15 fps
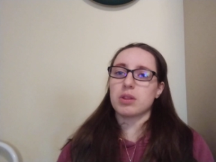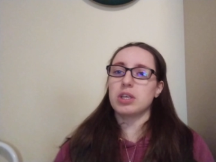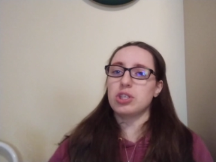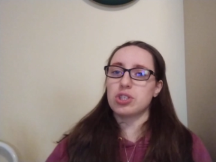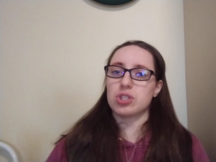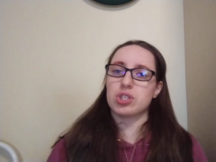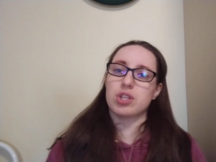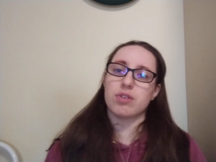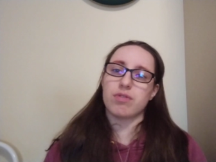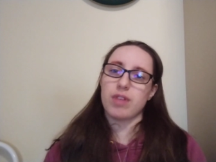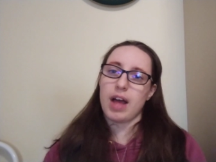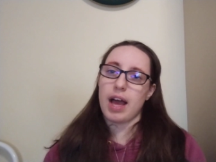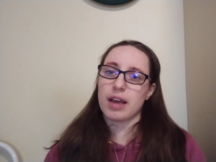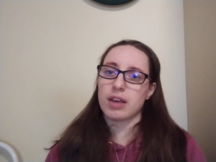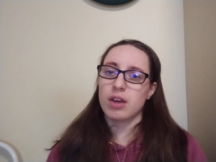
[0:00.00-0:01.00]
allegiance to the
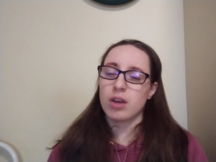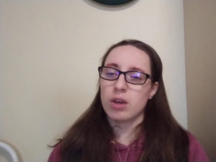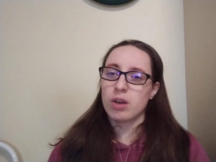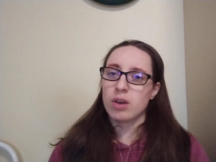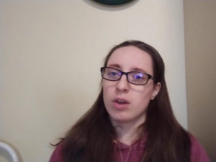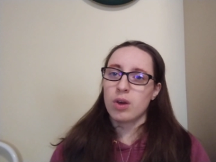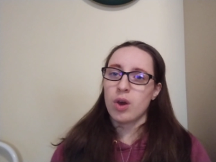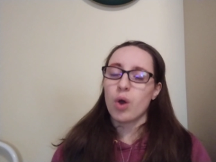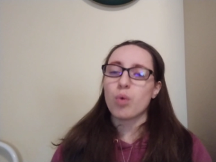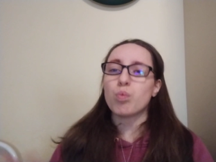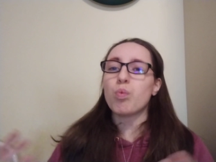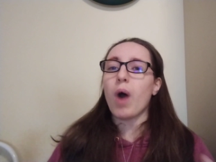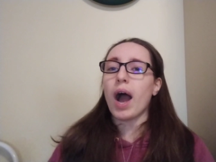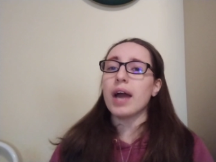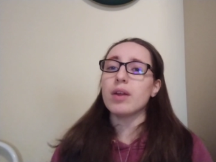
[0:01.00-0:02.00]
flag?
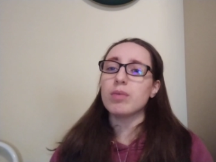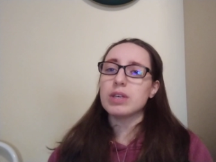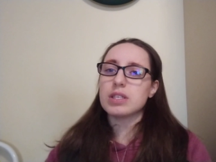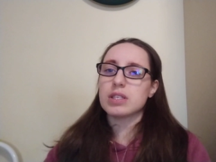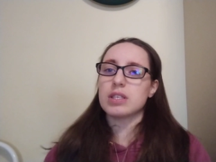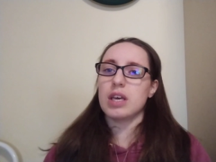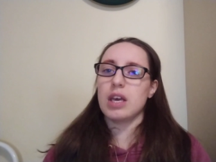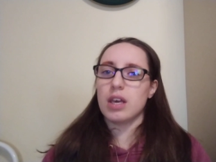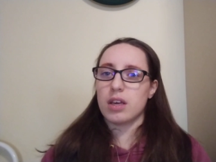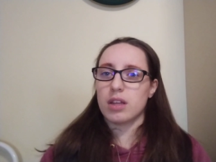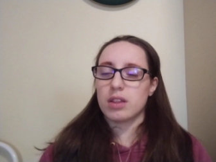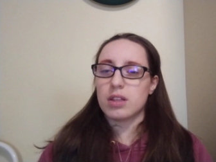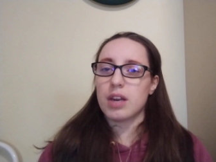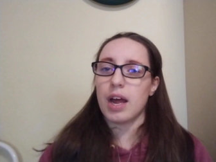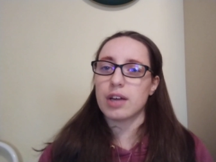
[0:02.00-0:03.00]
Why do we
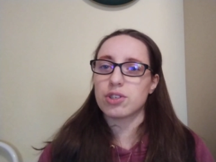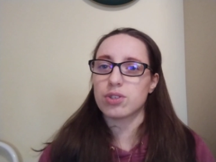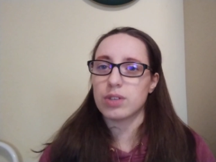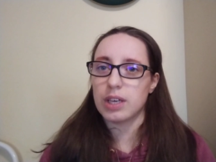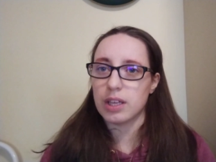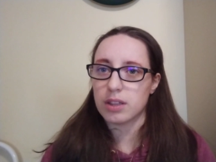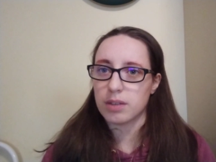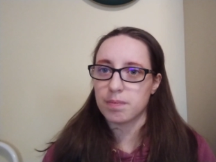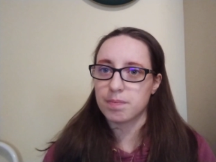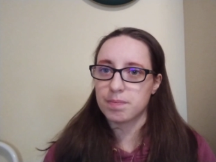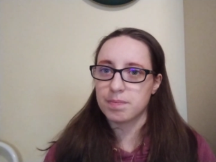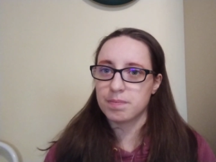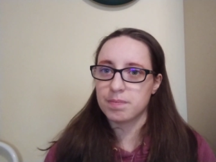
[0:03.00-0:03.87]
sing the national anthem?